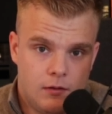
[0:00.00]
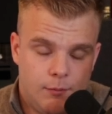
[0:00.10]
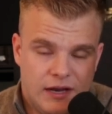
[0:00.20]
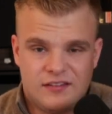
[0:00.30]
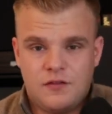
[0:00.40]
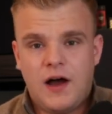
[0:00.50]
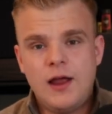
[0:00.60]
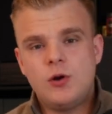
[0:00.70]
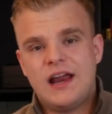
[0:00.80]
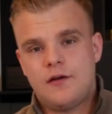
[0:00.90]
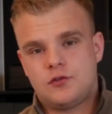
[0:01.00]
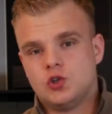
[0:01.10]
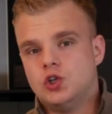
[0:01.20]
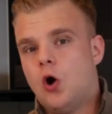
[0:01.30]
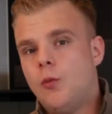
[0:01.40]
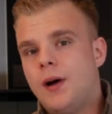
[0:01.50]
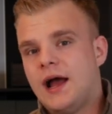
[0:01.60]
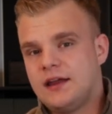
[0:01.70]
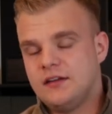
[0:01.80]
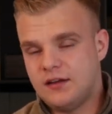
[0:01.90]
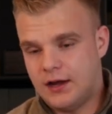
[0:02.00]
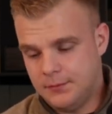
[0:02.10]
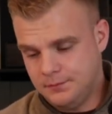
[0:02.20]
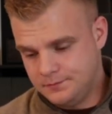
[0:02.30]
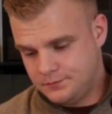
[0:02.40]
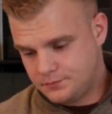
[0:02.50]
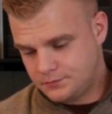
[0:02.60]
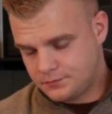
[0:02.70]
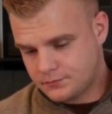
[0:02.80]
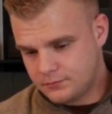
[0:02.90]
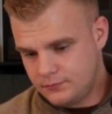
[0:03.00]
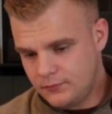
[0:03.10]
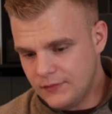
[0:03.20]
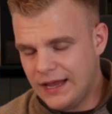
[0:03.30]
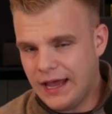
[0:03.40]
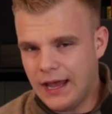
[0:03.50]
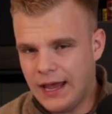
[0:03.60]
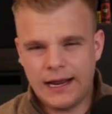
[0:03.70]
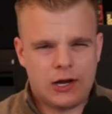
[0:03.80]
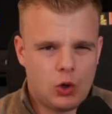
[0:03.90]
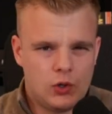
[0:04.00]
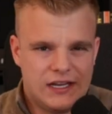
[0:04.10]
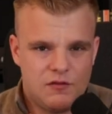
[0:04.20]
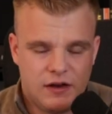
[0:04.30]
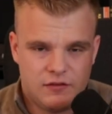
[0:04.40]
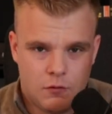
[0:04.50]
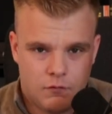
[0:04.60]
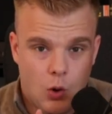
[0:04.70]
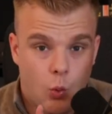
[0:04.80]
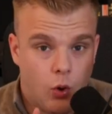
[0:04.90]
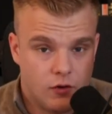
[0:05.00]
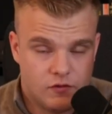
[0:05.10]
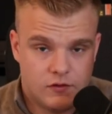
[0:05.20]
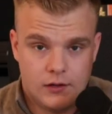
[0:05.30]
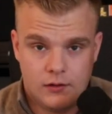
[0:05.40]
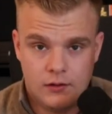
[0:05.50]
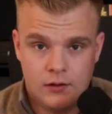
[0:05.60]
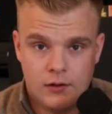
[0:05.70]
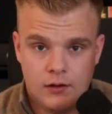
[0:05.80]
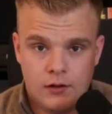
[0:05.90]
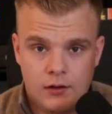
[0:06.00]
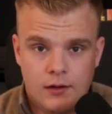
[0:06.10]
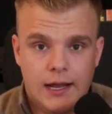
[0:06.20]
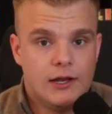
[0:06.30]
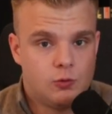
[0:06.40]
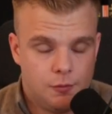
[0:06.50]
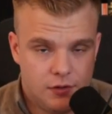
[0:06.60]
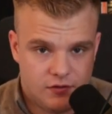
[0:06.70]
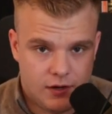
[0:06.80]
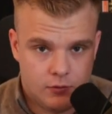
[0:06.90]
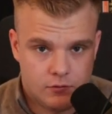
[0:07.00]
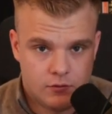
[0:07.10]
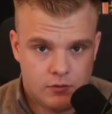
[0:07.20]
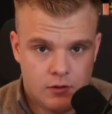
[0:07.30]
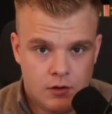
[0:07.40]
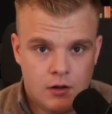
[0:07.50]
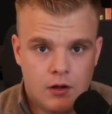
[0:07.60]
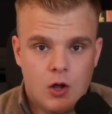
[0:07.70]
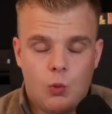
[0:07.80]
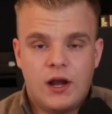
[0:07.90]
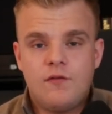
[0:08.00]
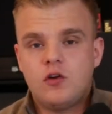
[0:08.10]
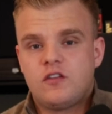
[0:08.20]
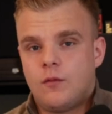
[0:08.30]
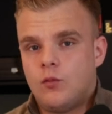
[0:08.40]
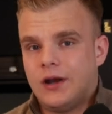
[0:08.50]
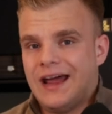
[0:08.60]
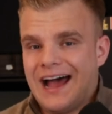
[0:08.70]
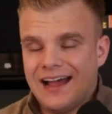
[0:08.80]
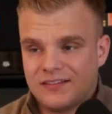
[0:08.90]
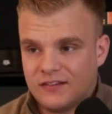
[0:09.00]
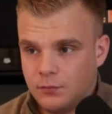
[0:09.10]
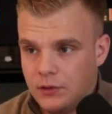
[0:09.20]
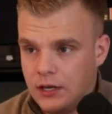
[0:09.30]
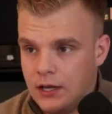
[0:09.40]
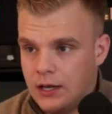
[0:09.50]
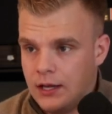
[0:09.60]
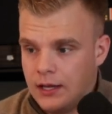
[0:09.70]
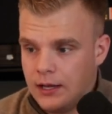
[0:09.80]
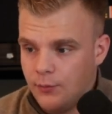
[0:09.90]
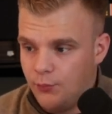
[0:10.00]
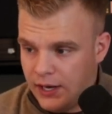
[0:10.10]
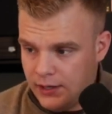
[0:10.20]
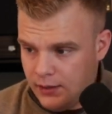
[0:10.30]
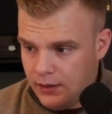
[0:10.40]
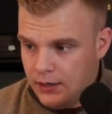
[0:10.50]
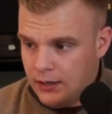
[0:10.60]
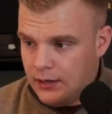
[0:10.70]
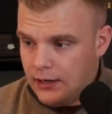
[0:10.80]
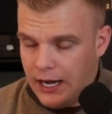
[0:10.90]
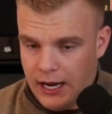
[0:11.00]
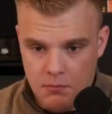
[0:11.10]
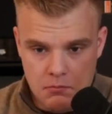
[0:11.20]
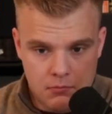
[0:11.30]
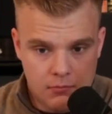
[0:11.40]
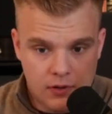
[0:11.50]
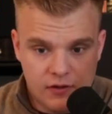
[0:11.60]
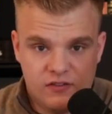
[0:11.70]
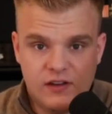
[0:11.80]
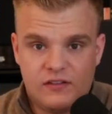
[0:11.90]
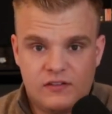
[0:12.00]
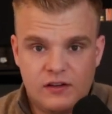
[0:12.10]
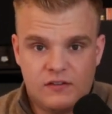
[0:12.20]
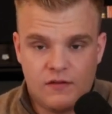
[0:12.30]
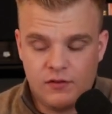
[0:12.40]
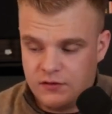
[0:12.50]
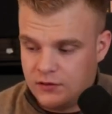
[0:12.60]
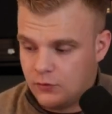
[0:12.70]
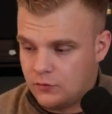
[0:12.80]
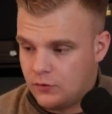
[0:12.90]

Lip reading: Because if I would have to go back in time and I could only give myself one skill, it would be sales. Whenever someone asks me, Ben, I'm 16, 17 years